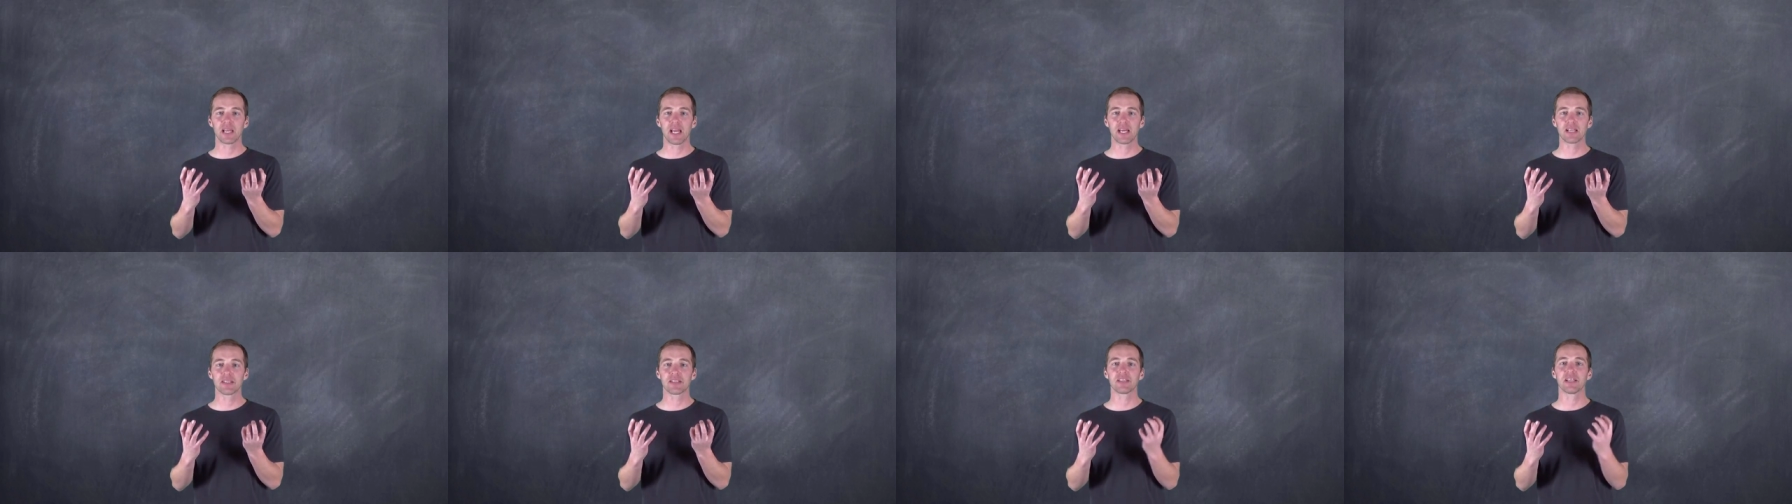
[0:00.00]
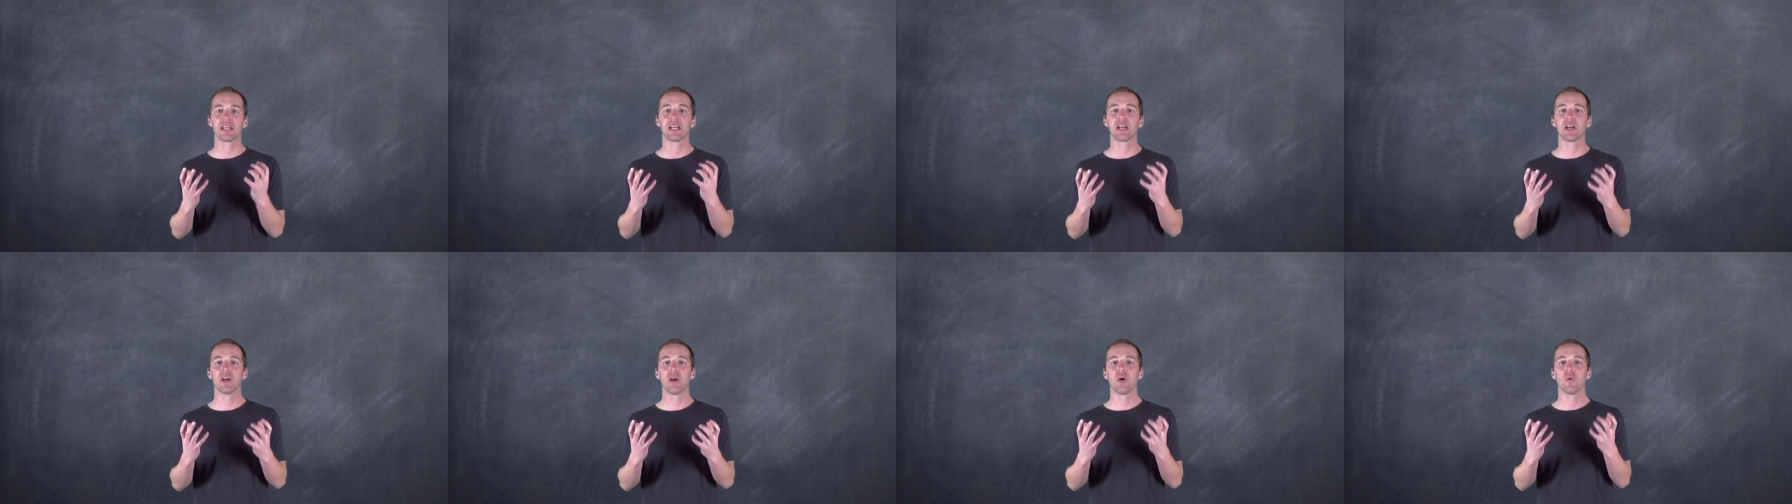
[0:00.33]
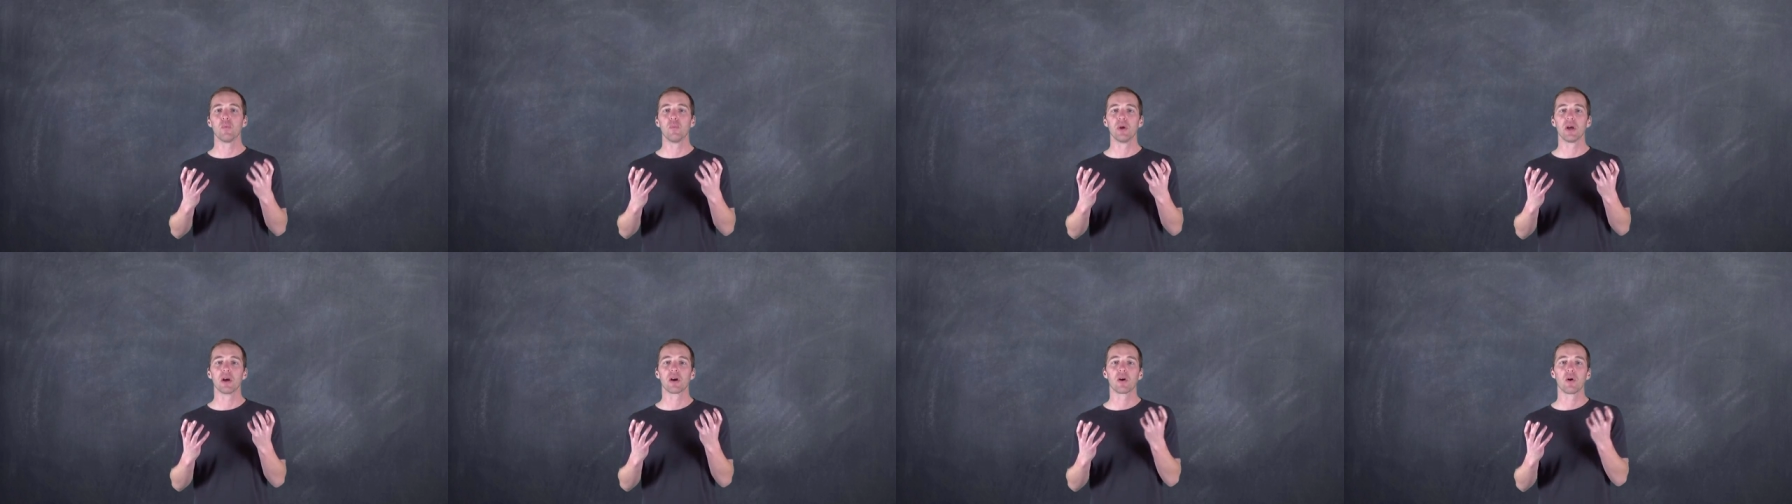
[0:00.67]
dancing,
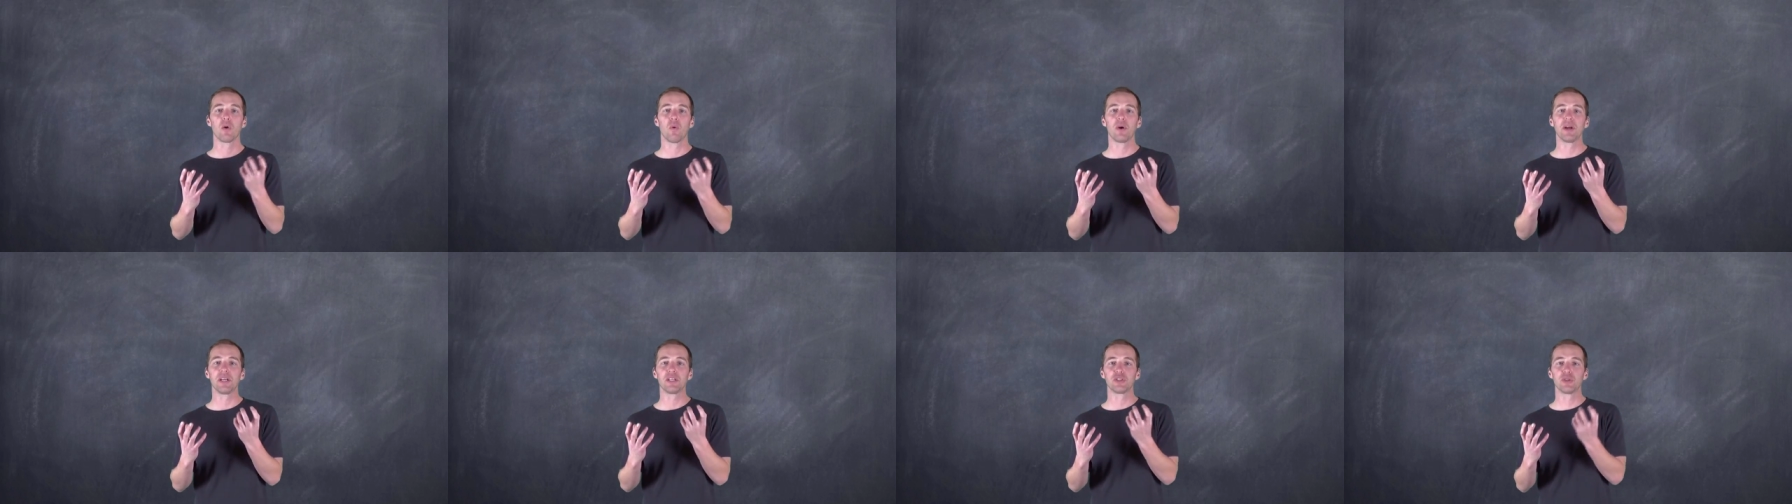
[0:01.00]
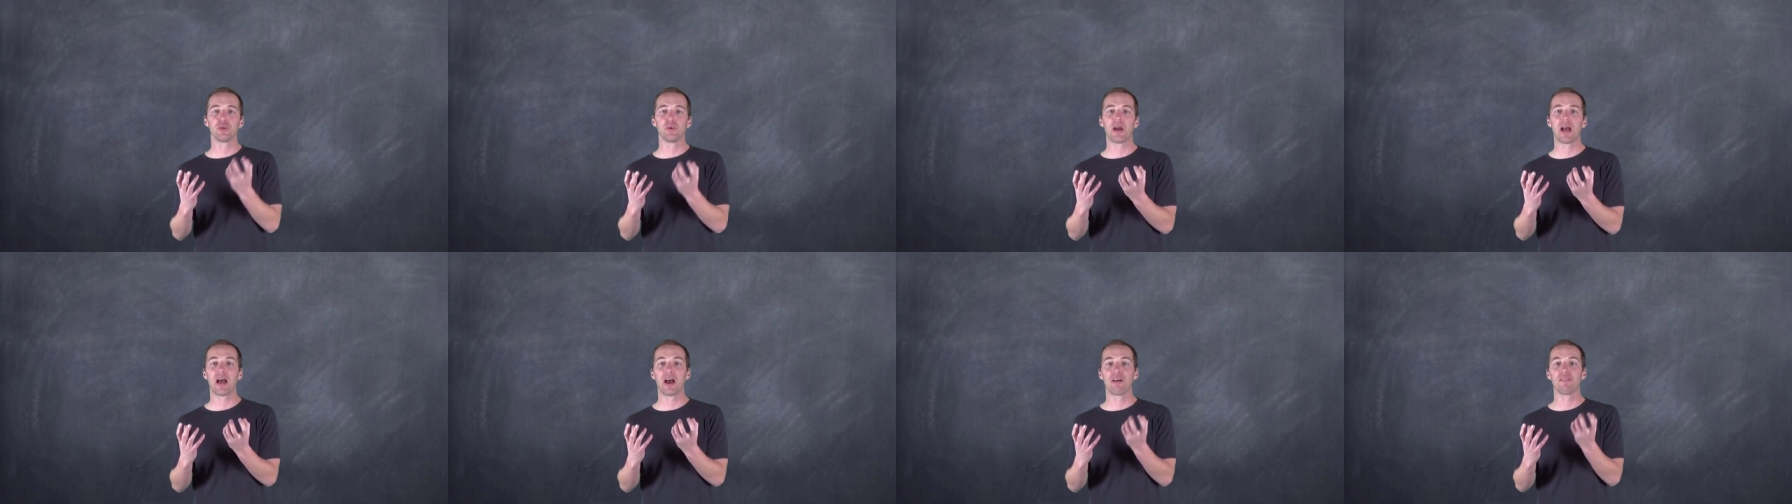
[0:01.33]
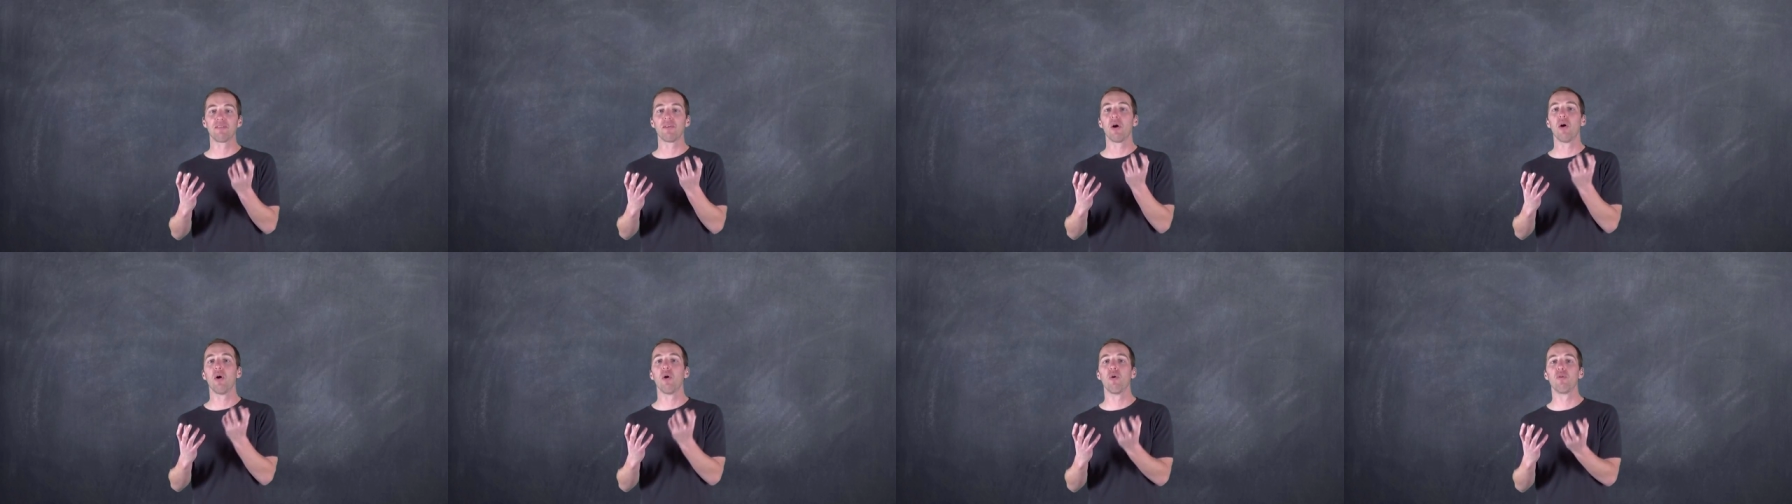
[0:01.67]
we are going to
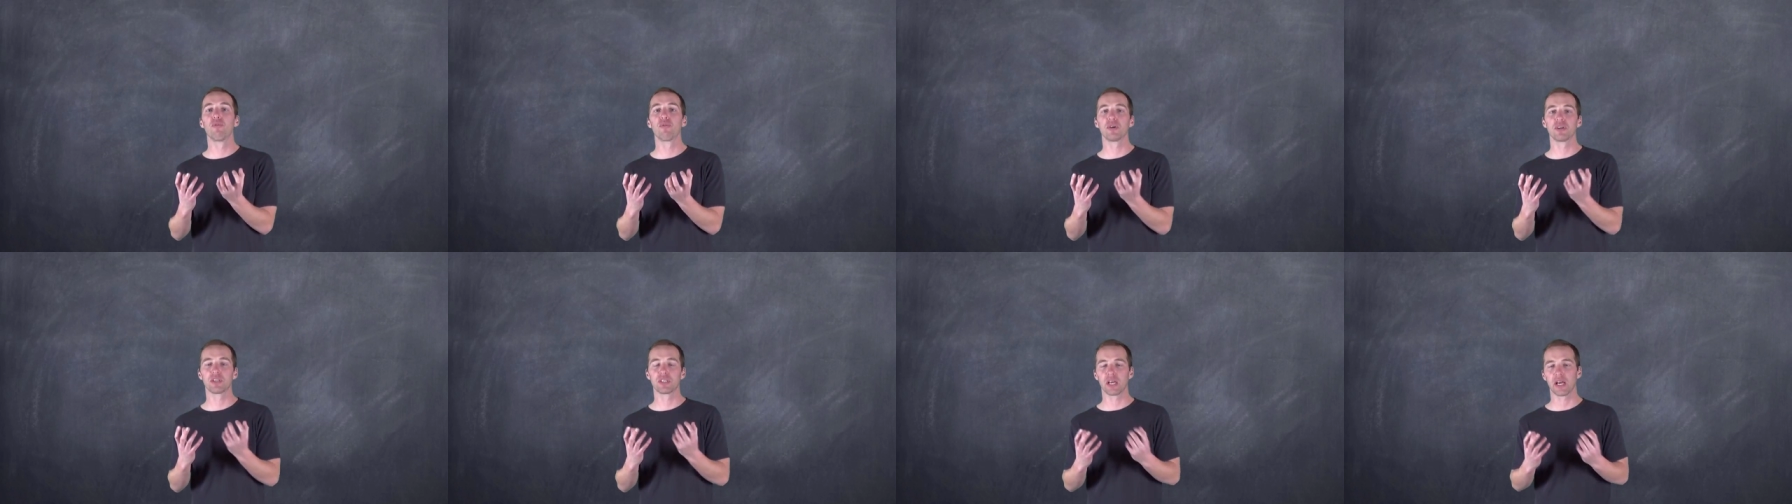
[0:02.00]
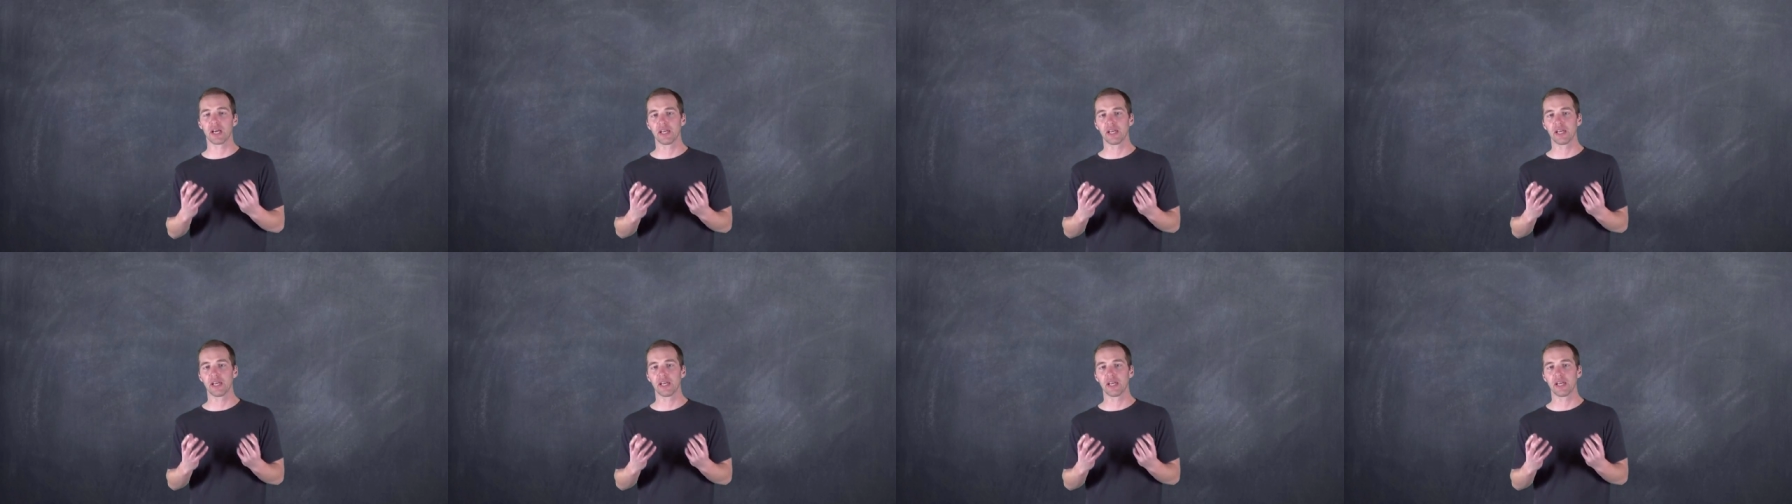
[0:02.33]
have over